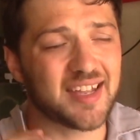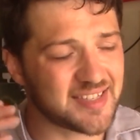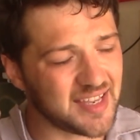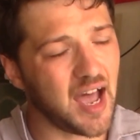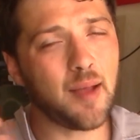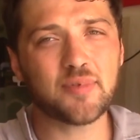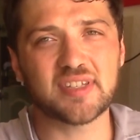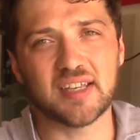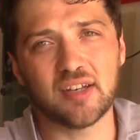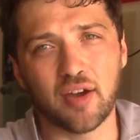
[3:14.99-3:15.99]
It's the
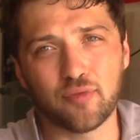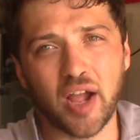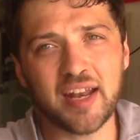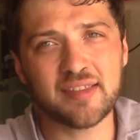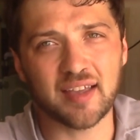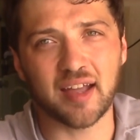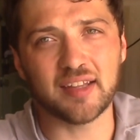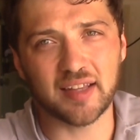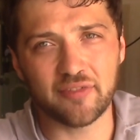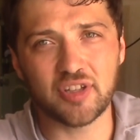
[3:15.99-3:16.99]
opposite of
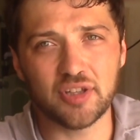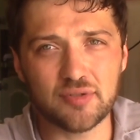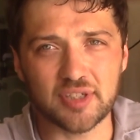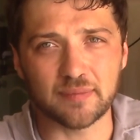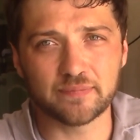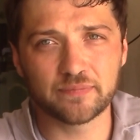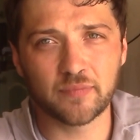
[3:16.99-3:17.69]
righty-tighty, lefty-loosen.